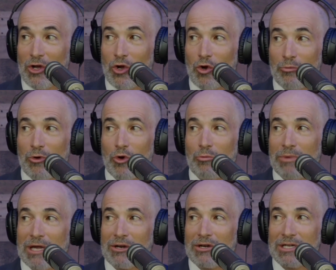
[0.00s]
Who
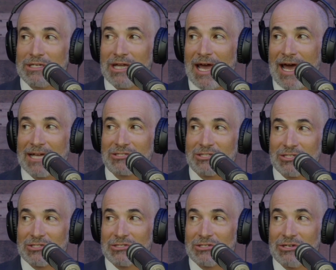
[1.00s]
better to ask
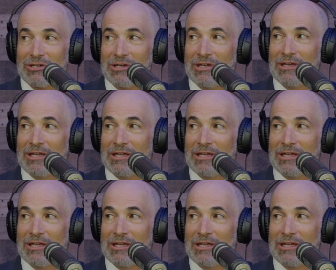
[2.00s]
just to,